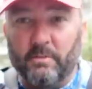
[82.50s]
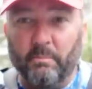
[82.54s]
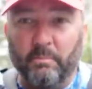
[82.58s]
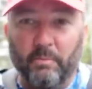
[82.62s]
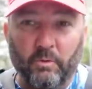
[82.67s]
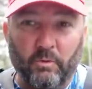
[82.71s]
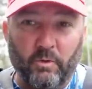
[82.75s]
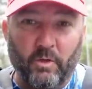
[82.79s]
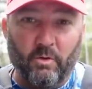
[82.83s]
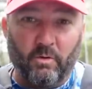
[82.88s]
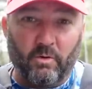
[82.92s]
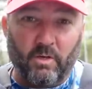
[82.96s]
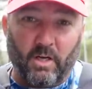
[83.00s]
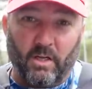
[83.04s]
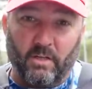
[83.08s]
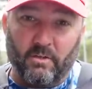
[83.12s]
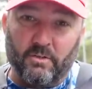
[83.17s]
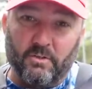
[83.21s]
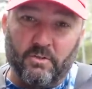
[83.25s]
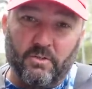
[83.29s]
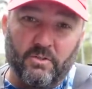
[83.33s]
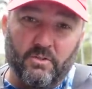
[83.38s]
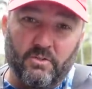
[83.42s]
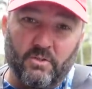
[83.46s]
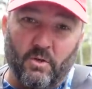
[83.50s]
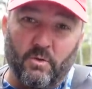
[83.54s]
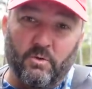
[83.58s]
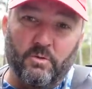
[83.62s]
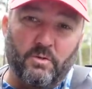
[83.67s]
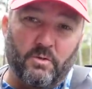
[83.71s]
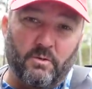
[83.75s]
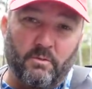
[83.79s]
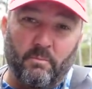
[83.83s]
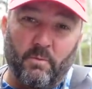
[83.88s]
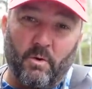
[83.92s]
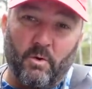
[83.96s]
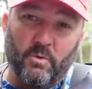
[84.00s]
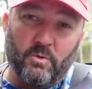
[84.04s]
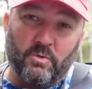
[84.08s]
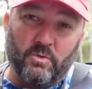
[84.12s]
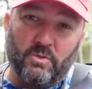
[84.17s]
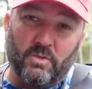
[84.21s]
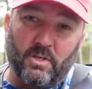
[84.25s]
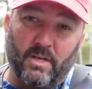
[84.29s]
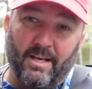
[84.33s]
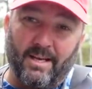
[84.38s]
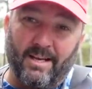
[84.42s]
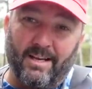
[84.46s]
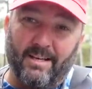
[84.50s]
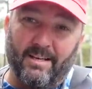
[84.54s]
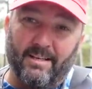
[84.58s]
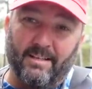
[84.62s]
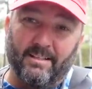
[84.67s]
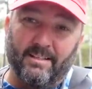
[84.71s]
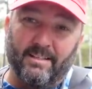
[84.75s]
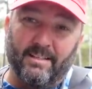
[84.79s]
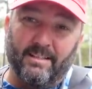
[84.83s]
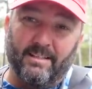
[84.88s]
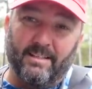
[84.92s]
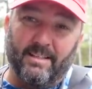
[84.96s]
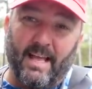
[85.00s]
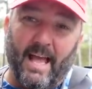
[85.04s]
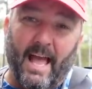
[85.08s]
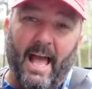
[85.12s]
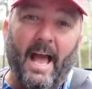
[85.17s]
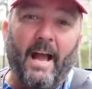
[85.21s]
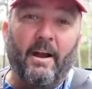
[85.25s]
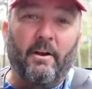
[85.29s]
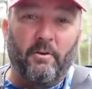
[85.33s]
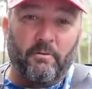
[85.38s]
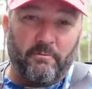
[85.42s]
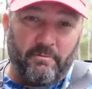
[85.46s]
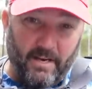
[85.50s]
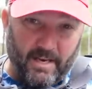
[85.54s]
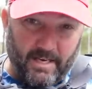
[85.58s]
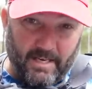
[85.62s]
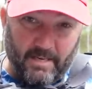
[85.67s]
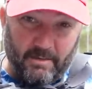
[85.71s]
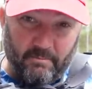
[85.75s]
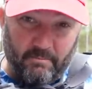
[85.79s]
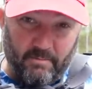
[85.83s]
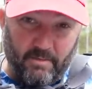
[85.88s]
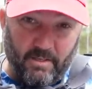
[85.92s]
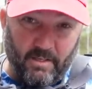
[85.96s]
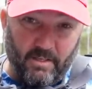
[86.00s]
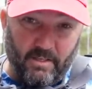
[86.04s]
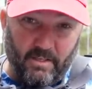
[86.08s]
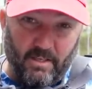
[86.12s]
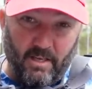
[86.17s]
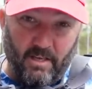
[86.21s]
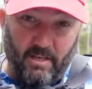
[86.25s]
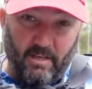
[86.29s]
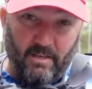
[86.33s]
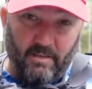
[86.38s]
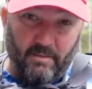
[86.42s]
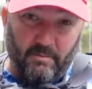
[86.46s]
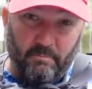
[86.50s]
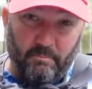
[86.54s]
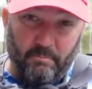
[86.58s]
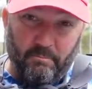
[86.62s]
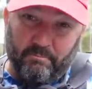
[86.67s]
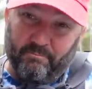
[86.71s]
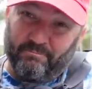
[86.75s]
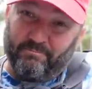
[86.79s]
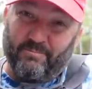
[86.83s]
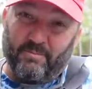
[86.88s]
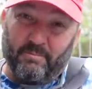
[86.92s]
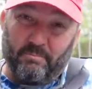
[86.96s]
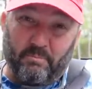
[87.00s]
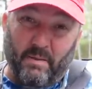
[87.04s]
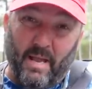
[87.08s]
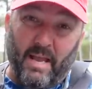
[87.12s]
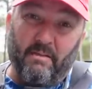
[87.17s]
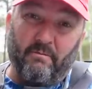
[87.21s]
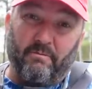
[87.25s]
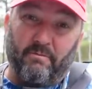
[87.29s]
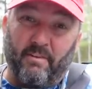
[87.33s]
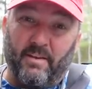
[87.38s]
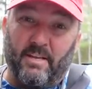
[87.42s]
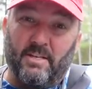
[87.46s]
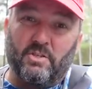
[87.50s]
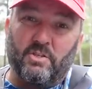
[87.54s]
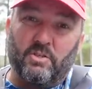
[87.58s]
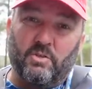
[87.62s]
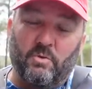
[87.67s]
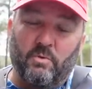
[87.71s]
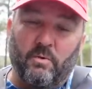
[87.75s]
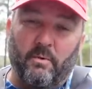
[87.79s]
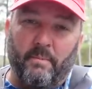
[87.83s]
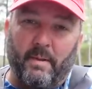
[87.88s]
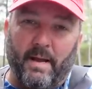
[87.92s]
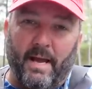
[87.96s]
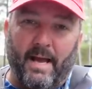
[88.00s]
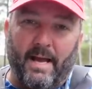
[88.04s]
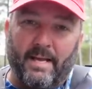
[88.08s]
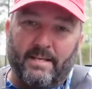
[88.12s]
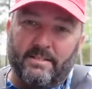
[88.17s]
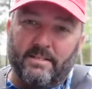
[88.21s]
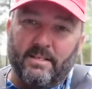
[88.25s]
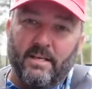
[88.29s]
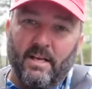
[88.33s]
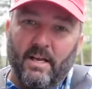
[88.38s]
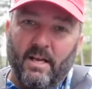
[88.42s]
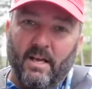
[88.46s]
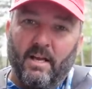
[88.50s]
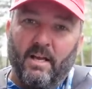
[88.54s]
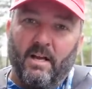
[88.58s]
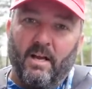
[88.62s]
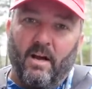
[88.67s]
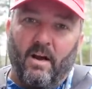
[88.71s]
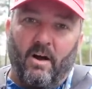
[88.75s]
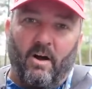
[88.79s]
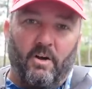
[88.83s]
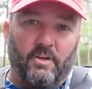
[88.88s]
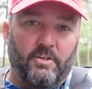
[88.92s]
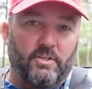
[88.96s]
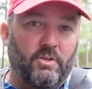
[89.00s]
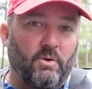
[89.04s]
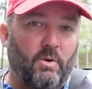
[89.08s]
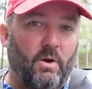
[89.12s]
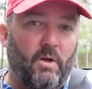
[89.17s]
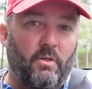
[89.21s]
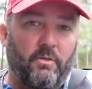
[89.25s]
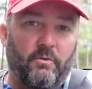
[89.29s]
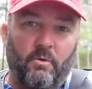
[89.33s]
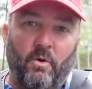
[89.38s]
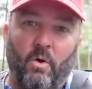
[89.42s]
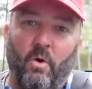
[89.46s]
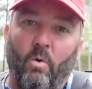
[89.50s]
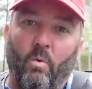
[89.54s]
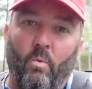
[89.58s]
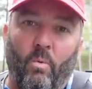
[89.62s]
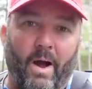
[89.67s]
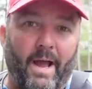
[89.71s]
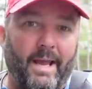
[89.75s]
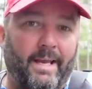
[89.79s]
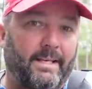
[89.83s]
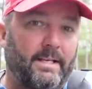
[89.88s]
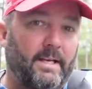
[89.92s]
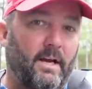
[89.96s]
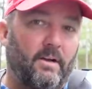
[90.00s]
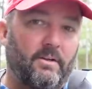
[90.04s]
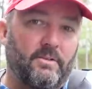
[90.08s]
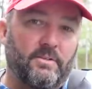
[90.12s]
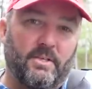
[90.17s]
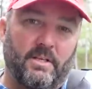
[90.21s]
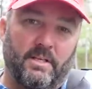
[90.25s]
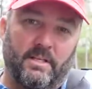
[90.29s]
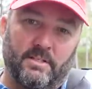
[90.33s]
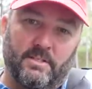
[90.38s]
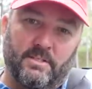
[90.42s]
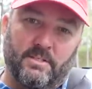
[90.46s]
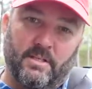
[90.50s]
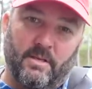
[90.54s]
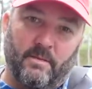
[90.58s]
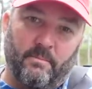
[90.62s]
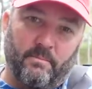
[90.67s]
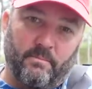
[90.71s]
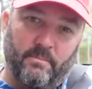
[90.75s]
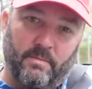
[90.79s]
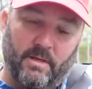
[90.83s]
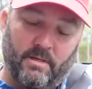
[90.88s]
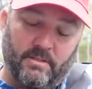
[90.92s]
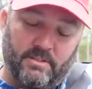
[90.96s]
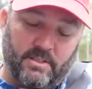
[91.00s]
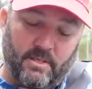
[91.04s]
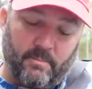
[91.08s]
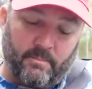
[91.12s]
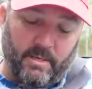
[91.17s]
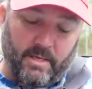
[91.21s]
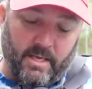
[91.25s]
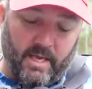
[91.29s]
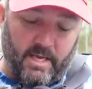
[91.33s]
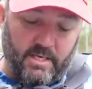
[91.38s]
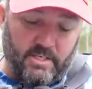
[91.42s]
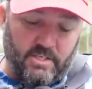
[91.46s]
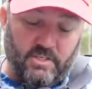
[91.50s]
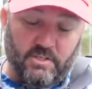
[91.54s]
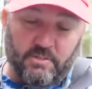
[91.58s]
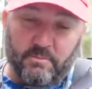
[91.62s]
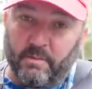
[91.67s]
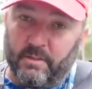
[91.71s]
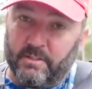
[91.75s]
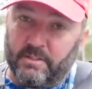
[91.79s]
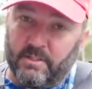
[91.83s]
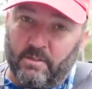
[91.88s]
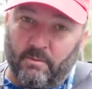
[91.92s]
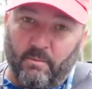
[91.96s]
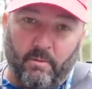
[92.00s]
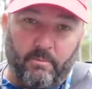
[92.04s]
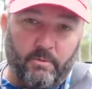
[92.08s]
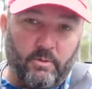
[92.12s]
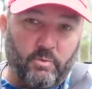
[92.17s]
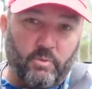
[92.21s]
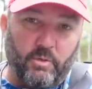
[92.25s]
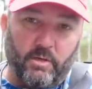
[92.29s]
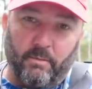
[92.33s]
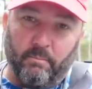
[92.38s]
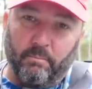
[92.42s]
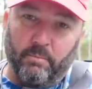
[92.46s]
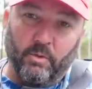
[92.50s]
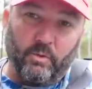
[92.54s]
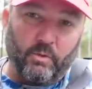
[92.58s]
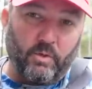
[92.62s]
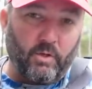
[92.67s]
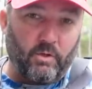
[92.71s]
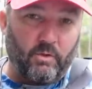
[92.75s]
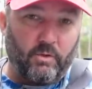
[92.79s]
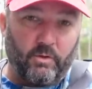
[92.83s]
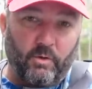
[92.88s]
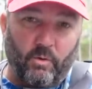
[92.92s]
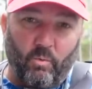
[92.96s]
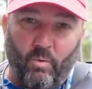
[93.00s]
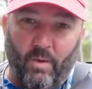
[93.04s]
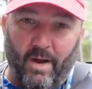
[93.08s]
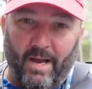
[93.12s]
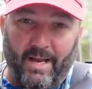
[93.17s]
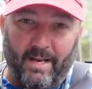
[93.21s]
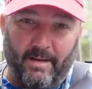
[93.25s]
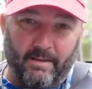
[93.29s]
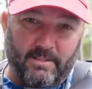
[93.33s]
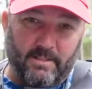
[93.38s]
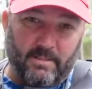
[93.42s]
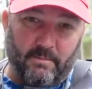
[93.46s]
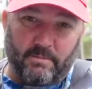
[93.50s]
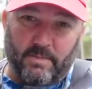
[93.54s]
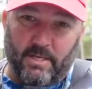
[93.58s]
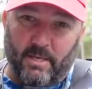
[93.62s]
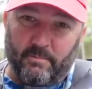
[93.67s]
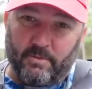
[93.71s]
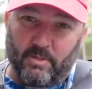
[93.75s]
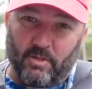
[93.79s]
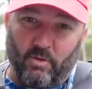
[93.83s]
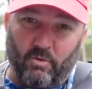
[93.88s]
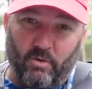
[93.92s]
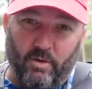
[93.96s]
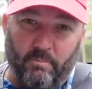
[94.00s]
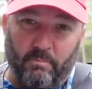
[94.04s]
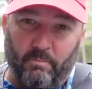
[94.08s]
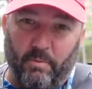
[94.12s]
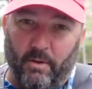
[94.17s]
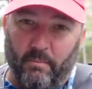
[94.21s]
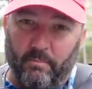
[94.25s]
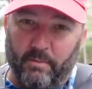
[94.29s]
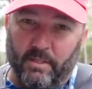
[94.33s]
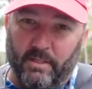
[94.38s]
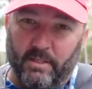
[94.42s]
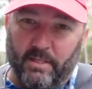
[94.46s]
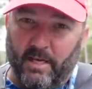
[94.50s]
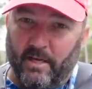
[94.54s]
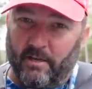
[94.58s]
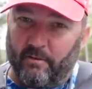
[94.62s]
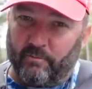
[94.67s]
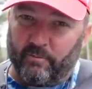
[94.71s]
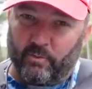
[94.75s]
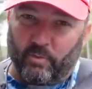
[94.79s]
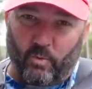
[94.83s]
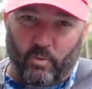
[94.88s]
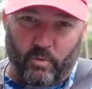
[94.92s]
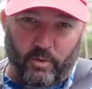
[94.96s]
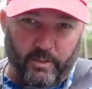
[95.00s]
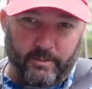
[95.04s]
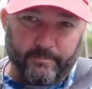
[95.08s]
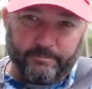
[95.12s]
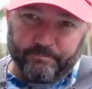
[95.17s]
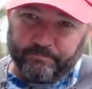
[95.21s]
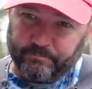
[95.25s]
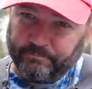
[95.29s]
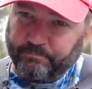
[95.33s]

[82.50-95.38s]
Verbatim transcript: the bluegill colors because those are the most uh, aggravating um, bait fish to a bass. Also, I'll throw a white on in some uh, some occasions, but somewhere between a bluegill and a white, sometimes a green pumpkin down in Florida.